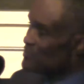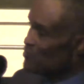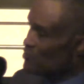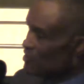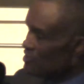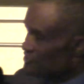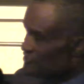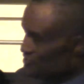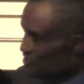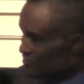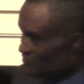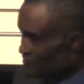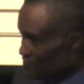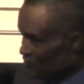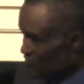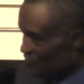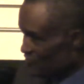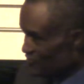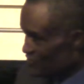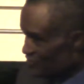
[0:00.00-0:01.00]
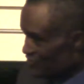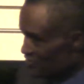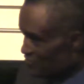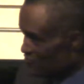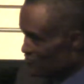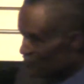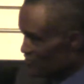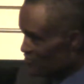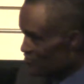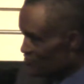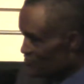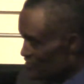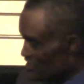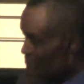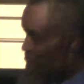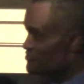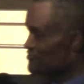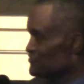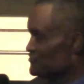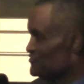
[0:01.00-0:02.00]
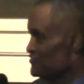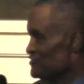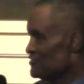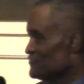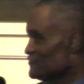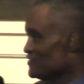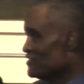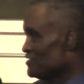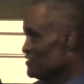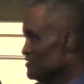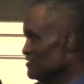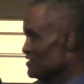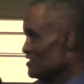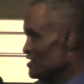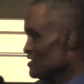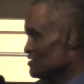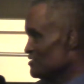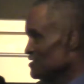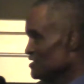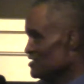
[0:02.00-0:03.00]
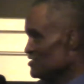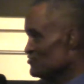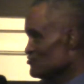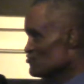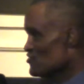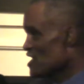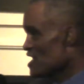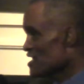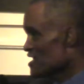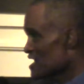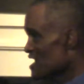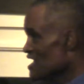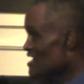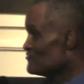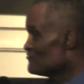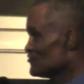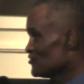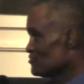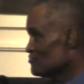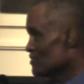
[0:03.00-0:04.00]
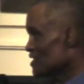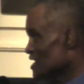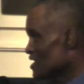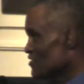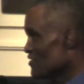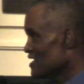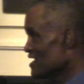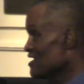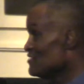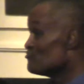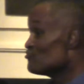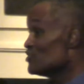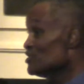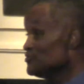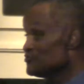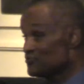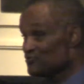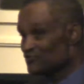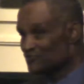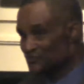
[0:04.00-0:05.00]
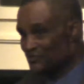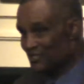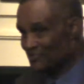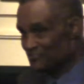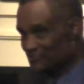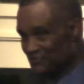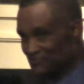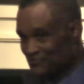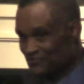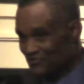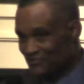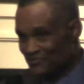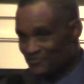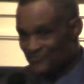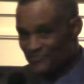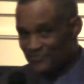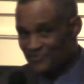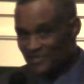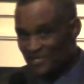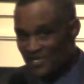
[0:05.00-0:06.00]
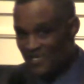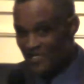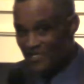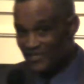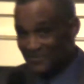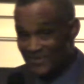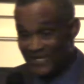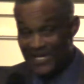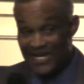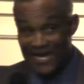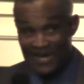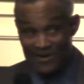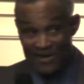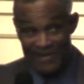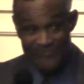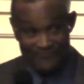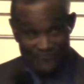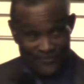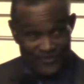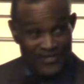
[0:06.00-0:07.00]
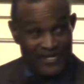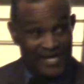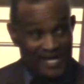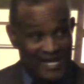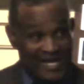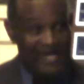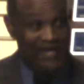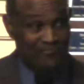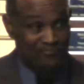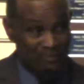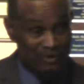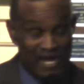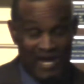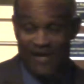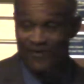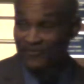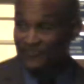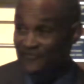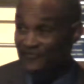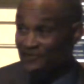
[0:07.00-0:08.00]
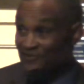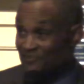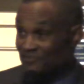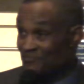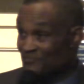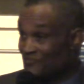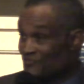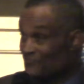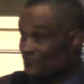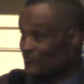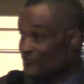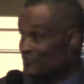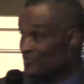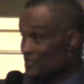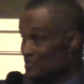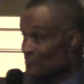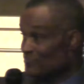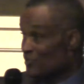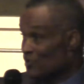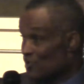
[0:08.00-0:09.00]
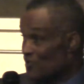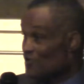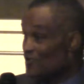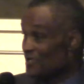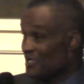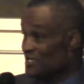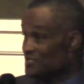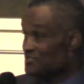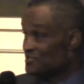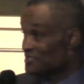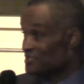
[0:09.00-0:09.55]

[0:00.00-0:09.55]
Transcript: they won several district championships in track and football and regional championships. For that I'm proud of him for being part of that